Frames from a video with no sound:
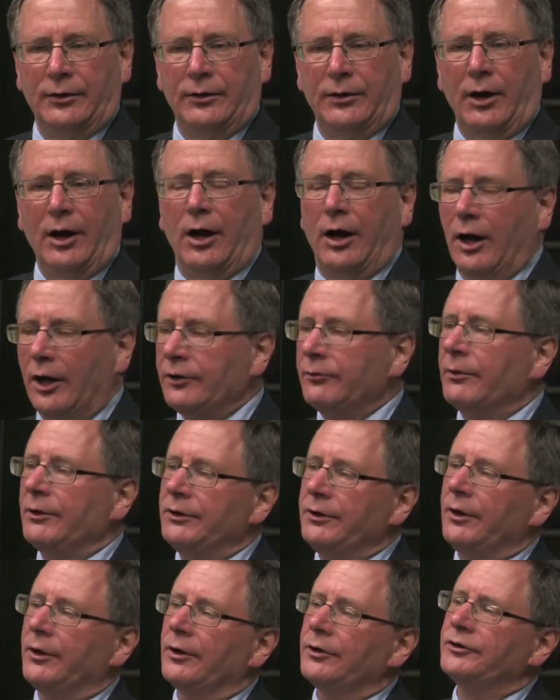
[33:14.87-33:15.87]
100
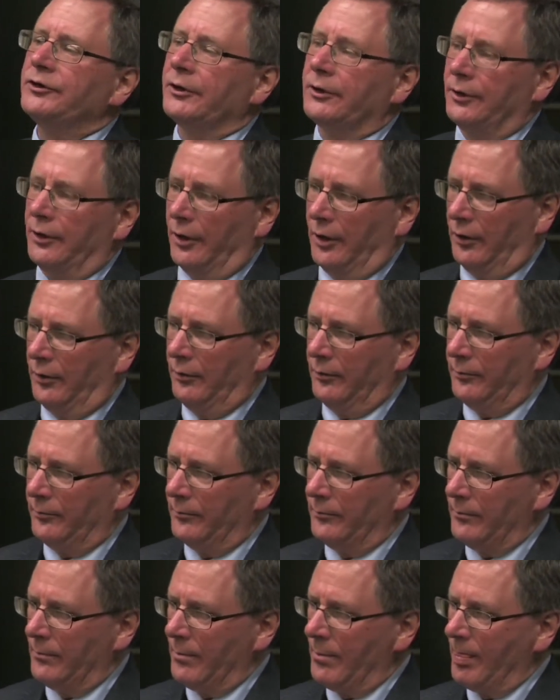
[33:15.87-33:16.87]
years ago,
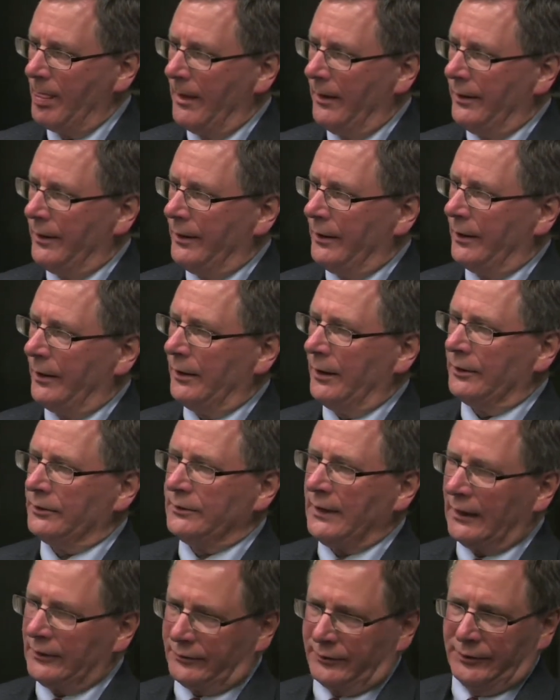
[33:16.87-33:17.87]
and
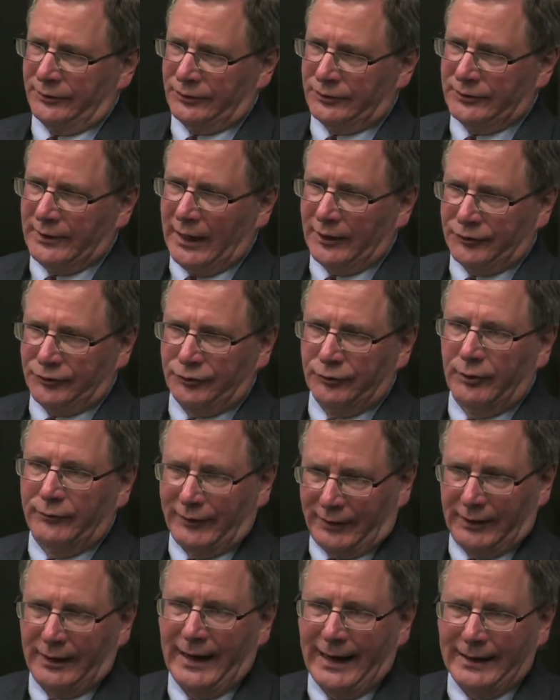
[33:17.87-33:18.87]
this is not true of
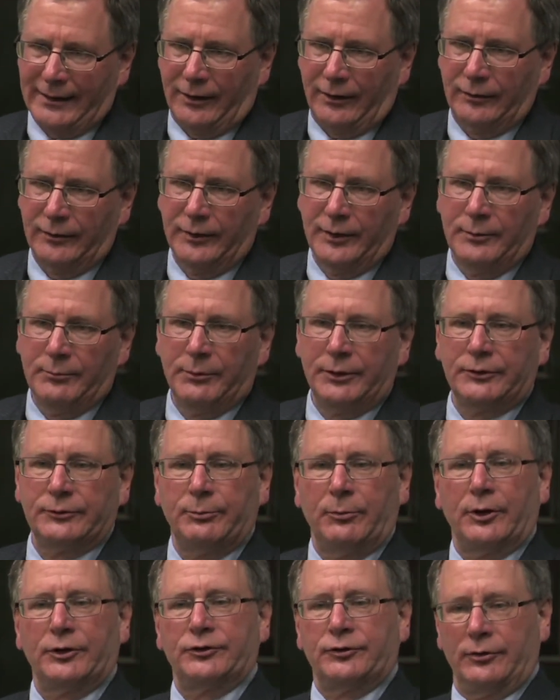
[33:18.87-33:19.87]
Atlanta, but it's
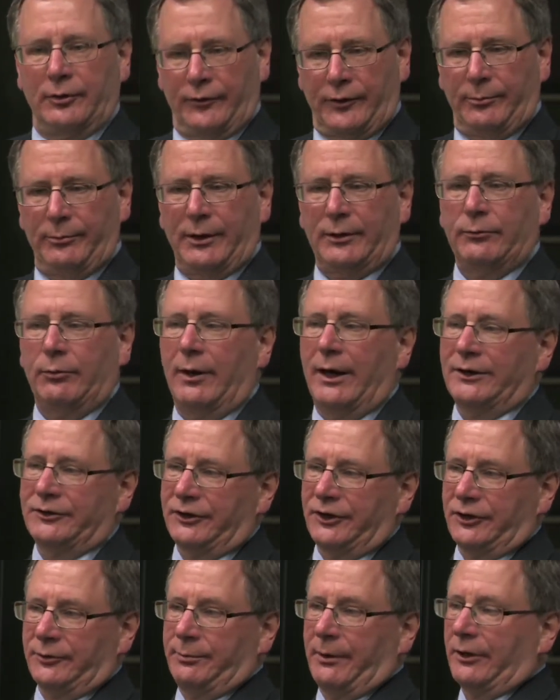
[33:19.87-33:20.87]
more true of the Midwest
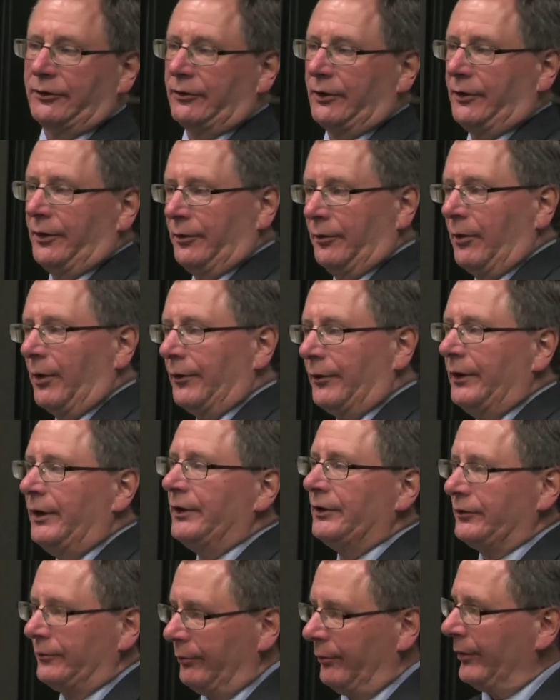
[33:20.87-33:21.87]
and especially the
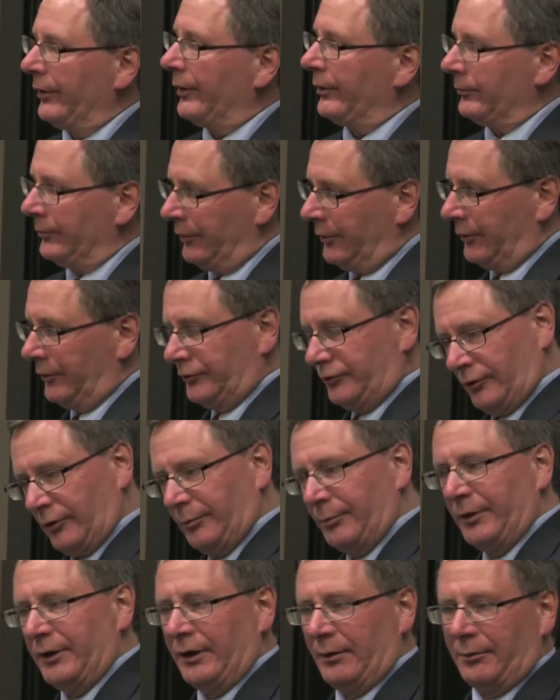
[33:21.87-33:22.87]
Northeast, where those
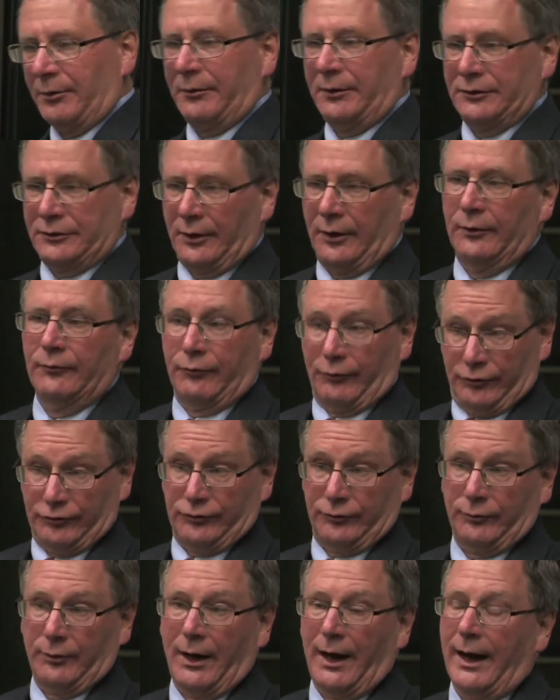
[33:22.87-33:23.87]
European immigrants first
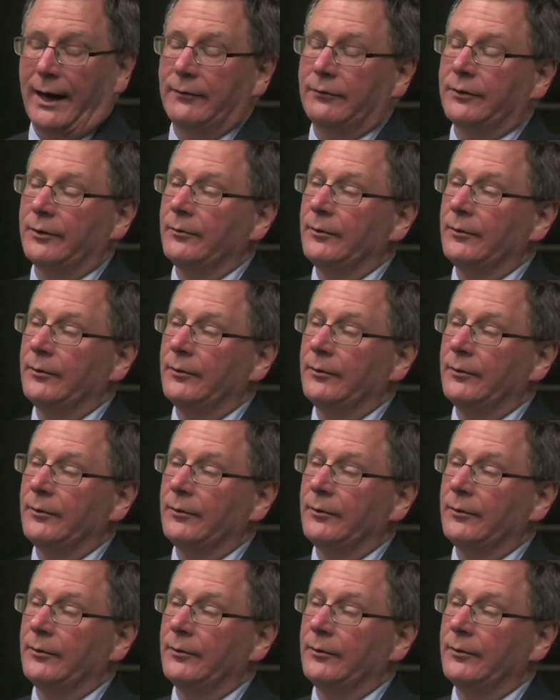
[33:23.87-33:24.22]
arrived.